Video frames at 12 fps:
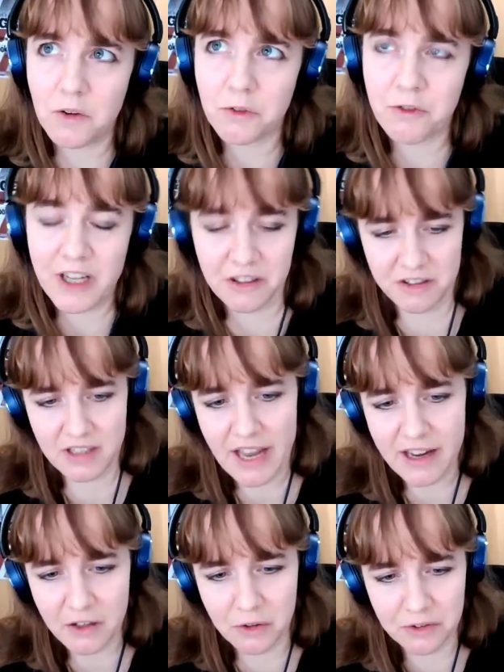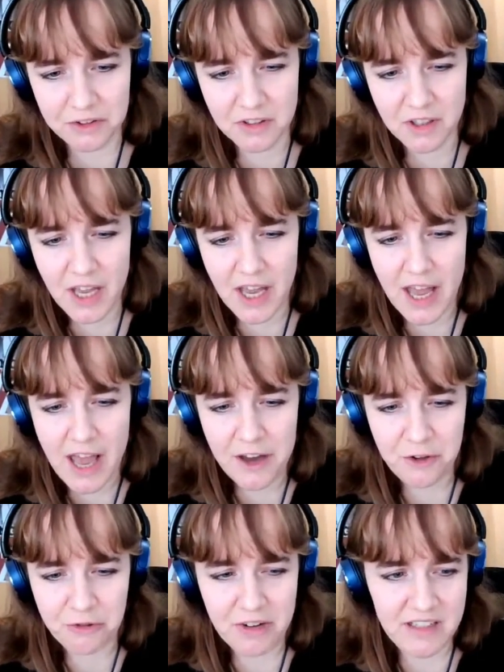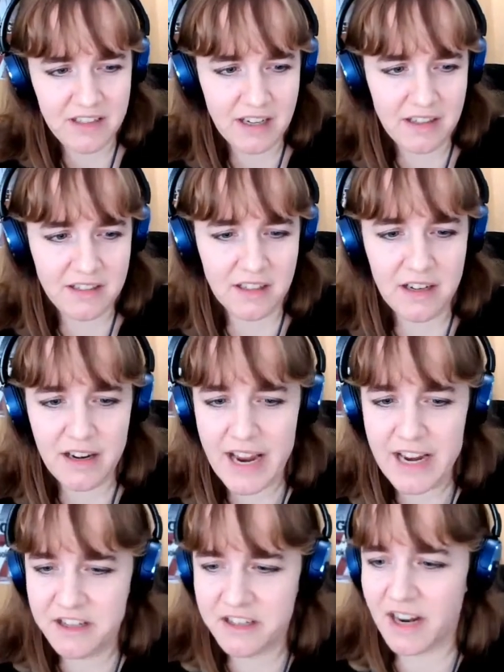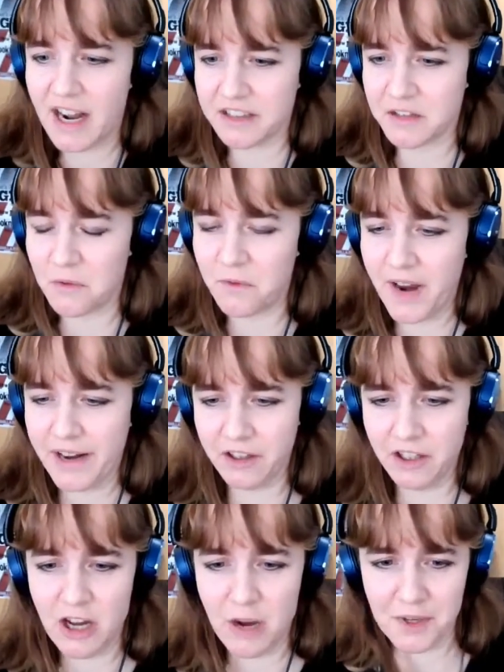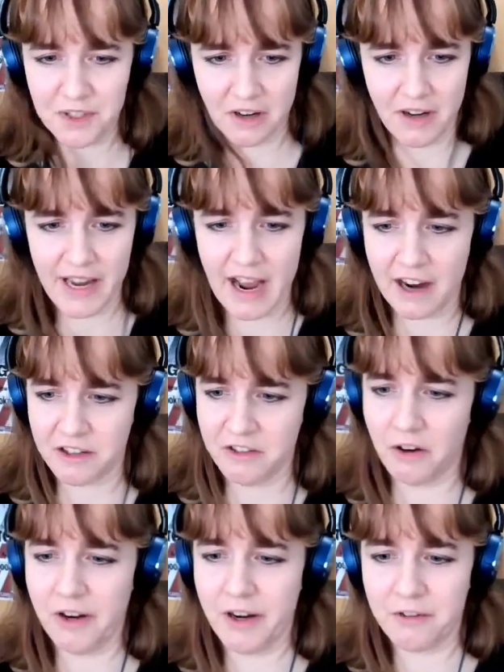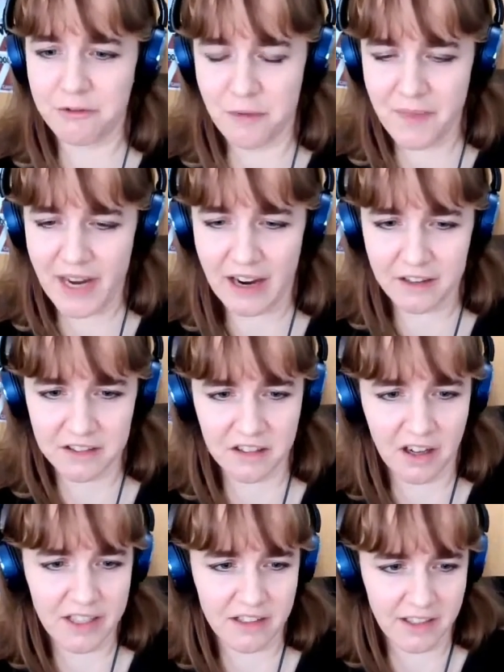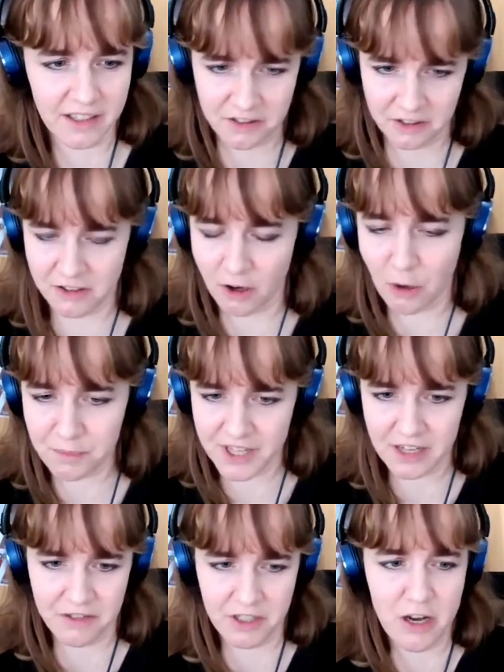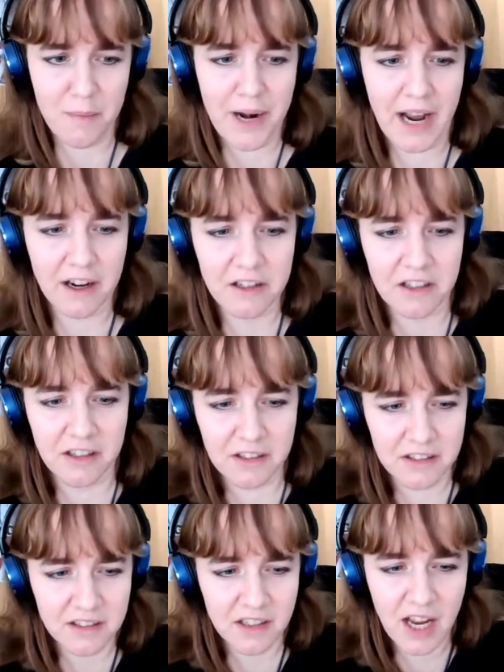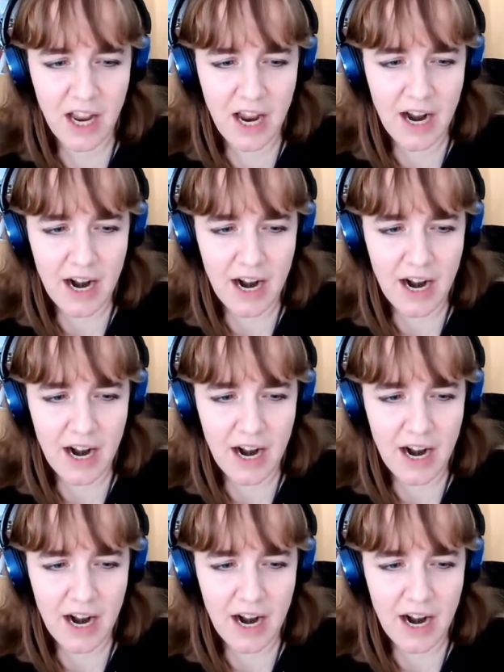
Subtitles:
feels that Engels treated nature as something that humans only act on from the outside, that it's just an object for human actions.